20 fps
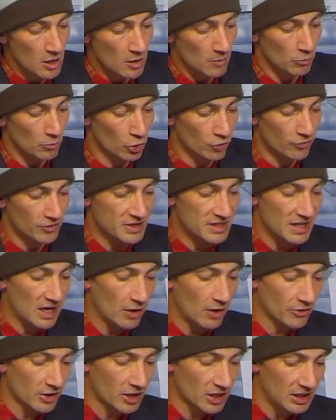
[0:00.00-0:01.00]
Moving
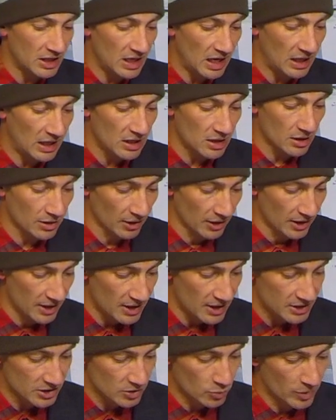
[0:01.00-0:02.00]
down the Canadian
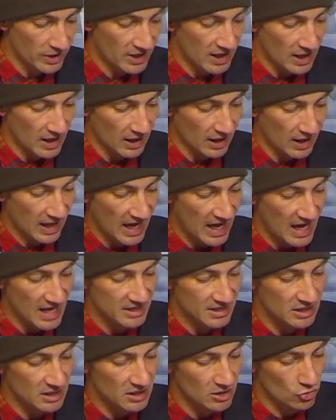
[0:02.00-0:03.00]
list, we get
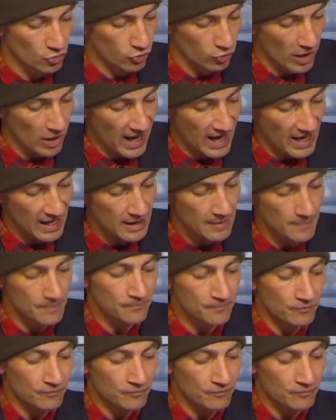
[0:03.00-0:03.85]
Cassie Gray.